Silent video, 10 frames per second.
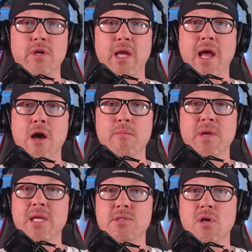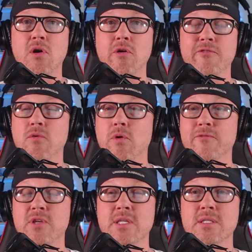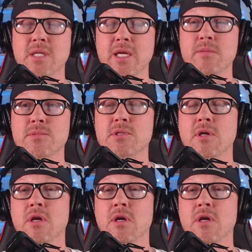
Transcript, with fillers: Cal beats all four of these teams,